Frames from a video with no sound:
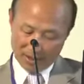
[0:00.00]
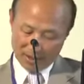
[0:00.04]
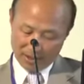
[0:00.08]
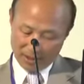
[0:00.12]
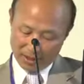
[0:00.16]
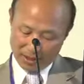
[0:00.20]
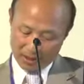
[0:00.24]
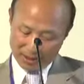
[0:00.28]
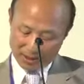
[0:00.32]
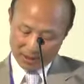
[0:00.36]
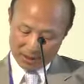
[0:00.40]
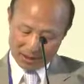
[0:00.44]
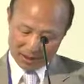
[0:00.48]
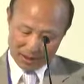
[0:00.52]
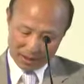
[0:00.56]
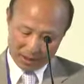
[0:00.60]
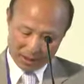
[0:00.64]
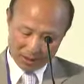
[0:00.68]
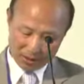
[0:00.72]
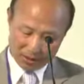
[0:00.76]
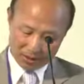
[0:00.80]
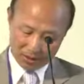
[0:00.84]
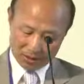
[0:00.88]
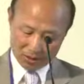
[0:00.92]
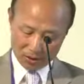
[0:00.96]
and
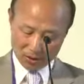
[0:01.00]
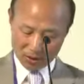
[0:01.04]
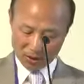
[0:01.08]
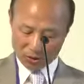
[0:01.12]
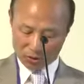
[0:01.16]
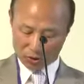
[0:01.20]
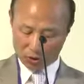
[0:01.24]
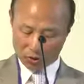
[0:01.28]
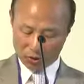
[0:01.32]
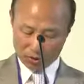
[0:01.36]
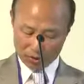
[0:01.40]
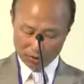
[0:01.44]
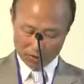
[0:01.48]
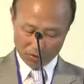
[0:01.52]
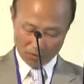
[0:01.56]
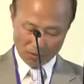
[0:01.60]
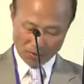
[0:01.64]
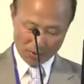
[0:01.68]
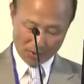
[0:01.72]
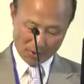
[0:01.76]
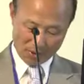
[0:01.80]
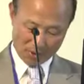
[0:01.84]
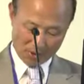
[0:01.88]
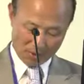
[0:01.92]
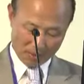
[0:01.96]
8 teachers
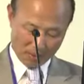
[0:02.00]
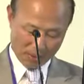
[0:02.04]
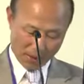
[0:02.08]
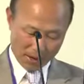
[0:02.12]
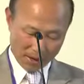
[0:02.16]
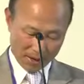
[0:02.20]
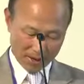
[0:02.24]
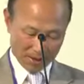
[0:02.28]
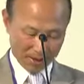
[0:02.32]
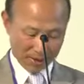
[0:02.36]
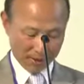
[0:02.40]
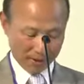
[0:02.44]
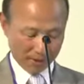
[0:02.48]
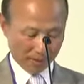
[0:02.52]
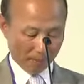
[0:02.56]
were male.